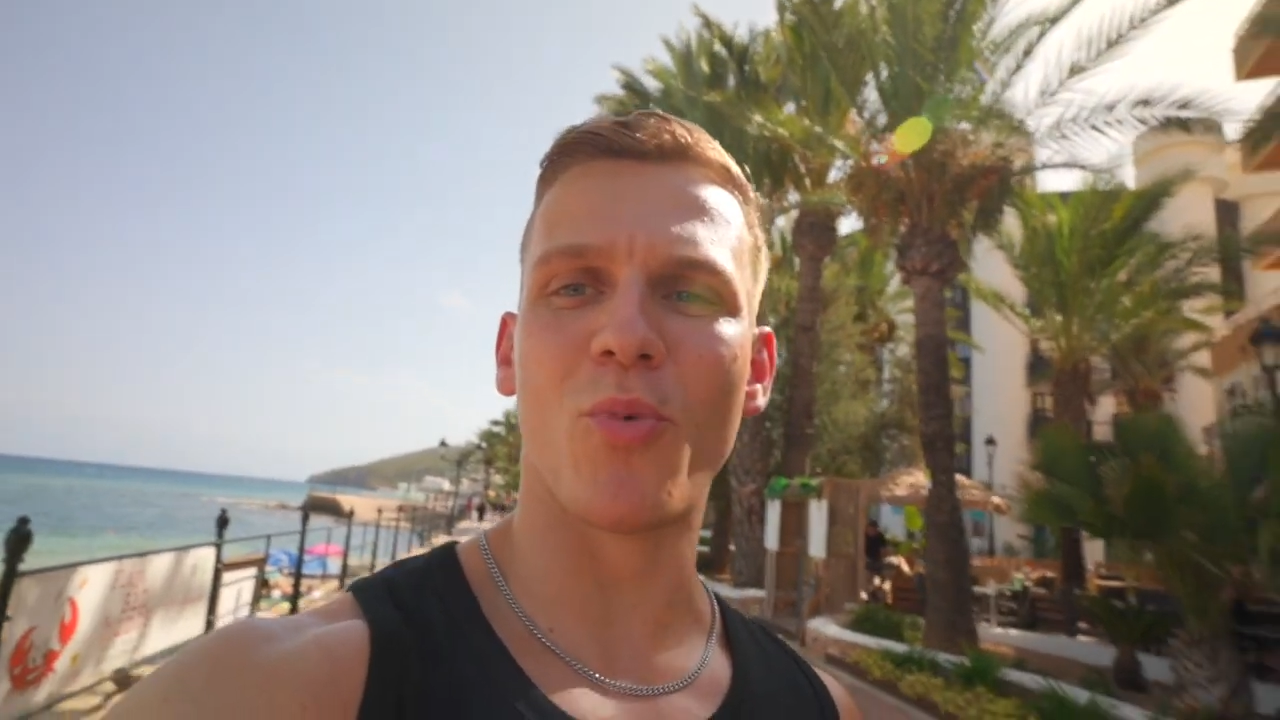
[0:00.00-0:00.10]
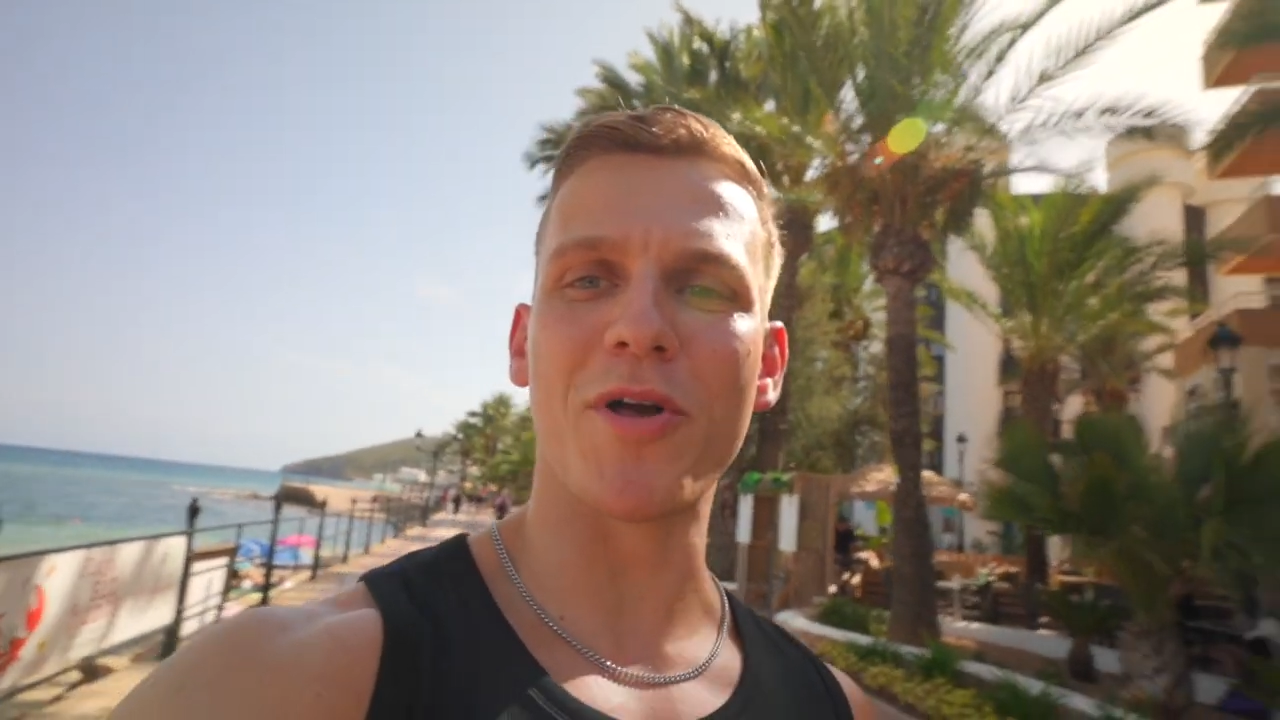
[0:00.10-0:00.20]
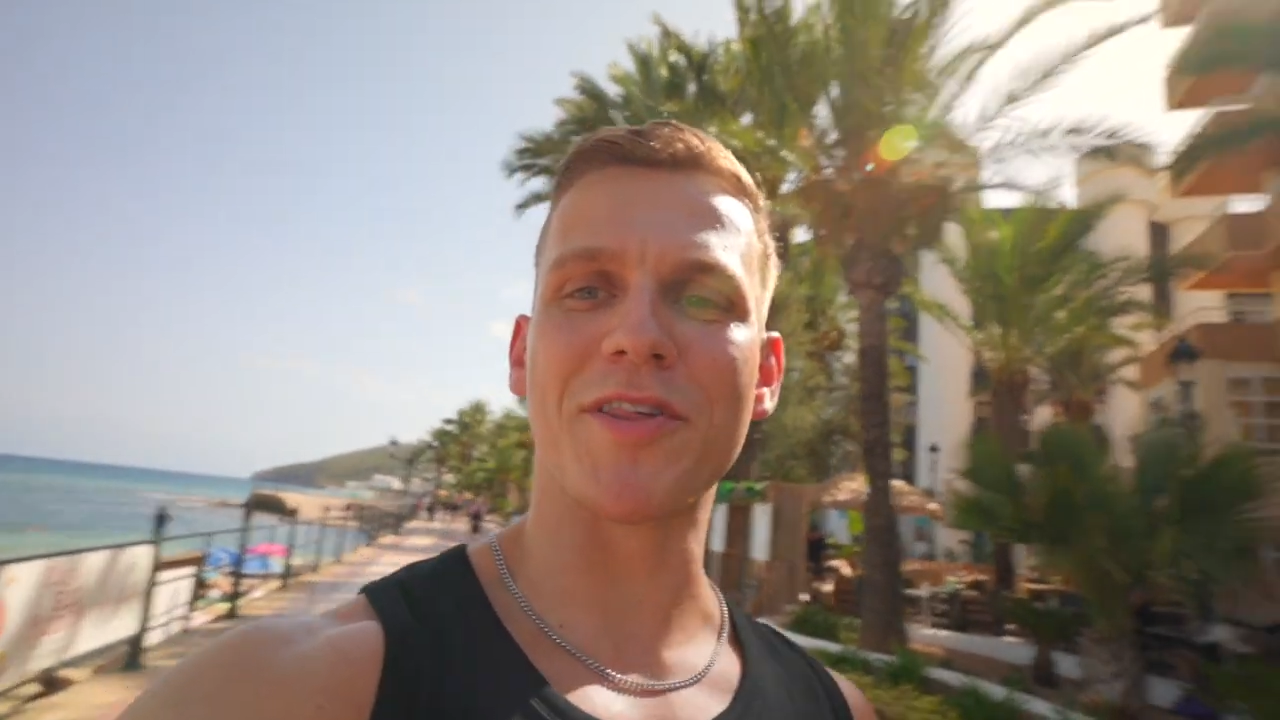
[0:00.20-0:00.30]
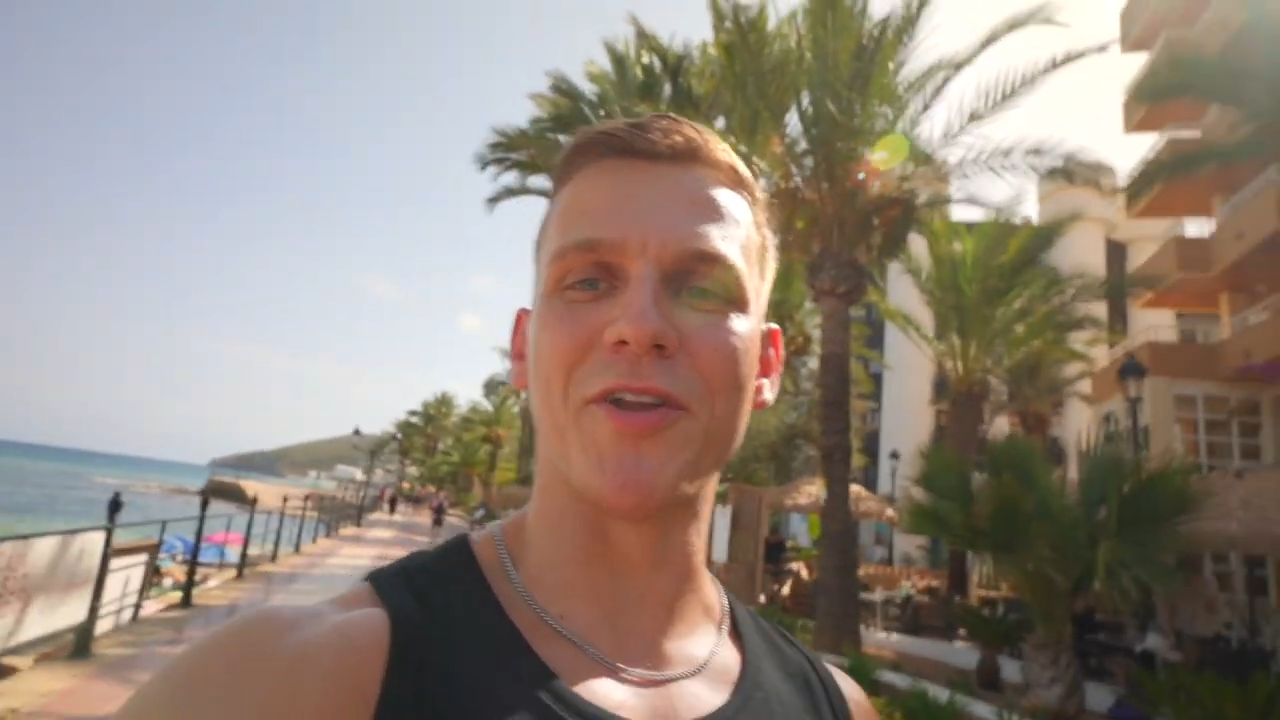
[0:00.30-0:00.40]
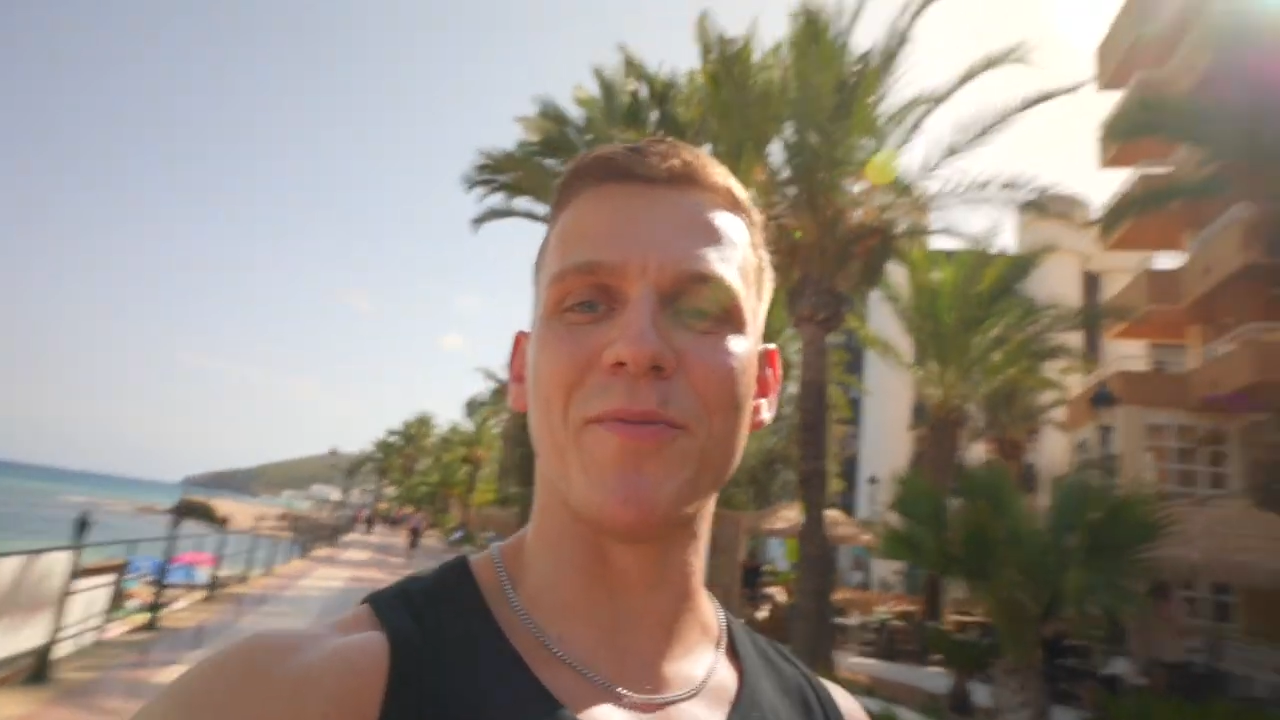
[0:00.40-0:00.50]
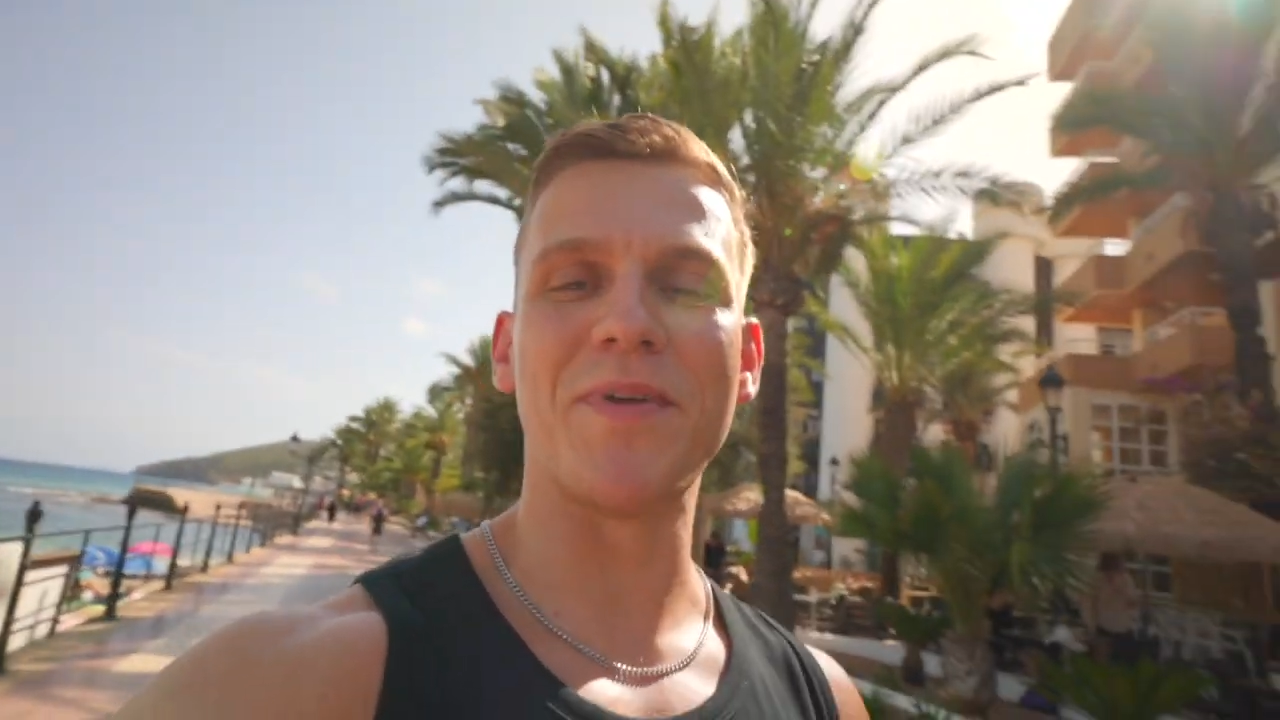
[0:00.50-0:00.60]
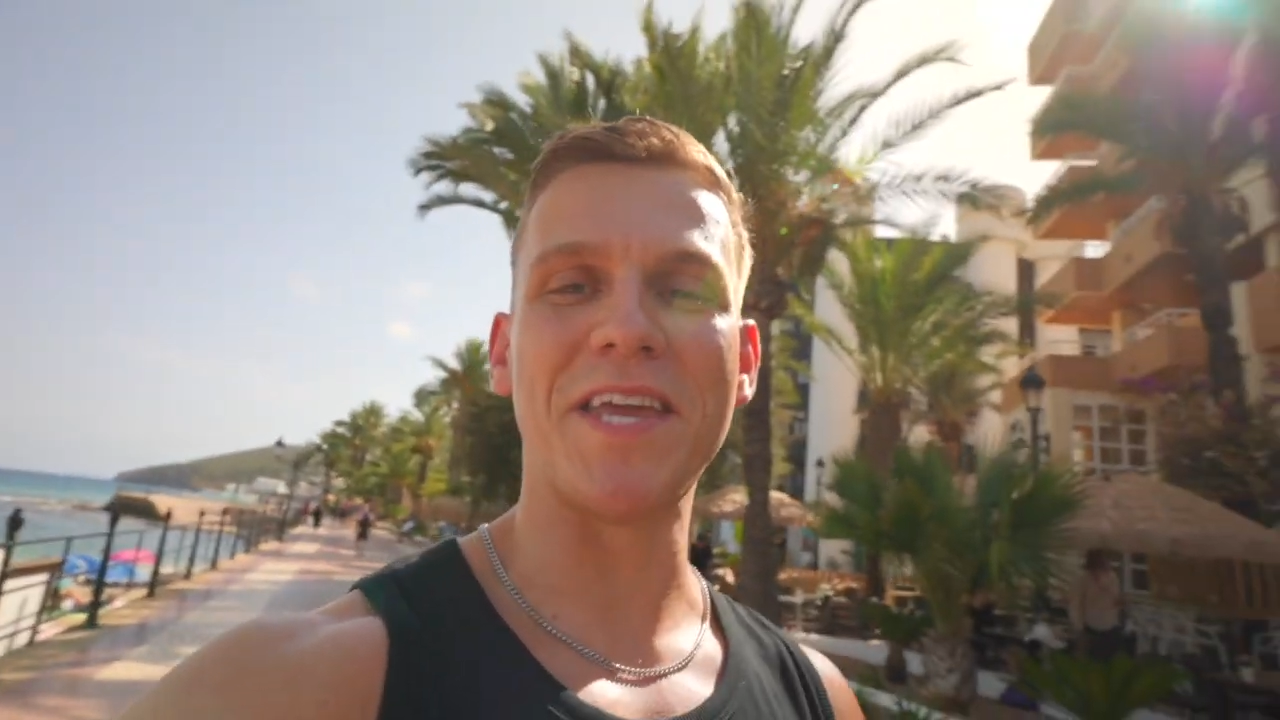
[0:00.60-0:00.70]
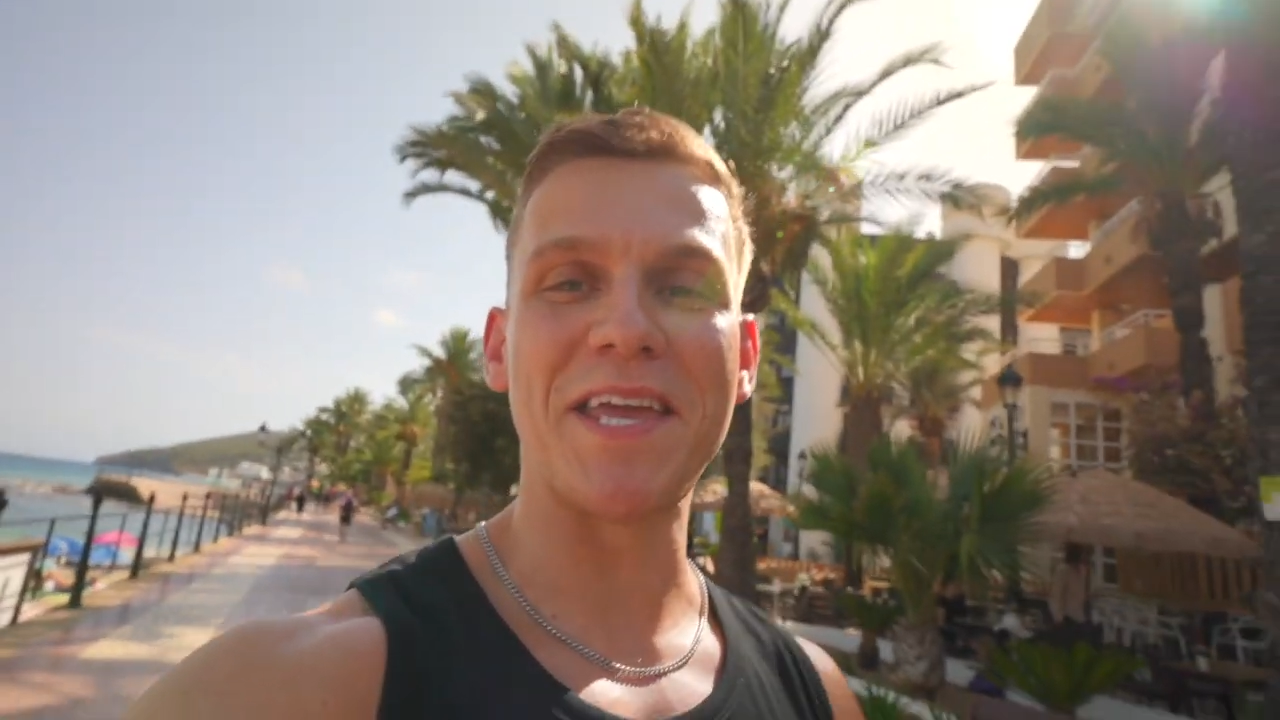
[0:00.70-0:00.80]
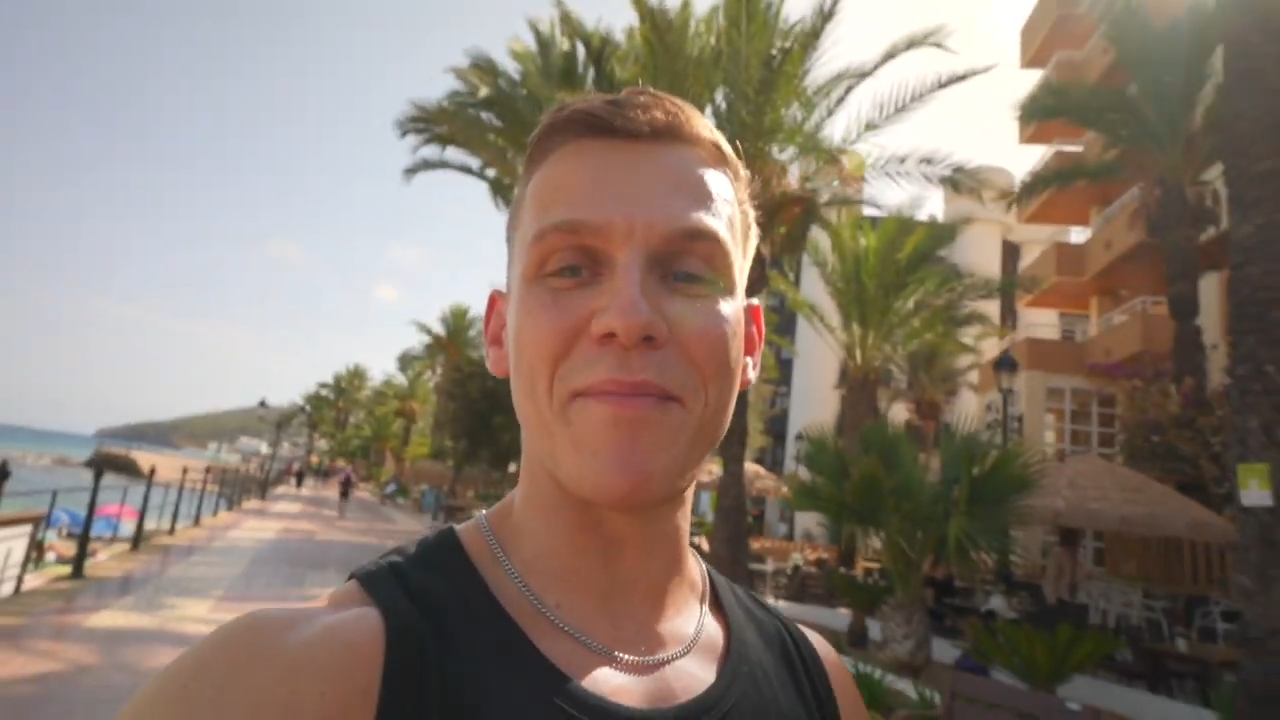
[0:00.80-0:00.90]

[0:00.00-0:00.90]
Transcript: what is going to be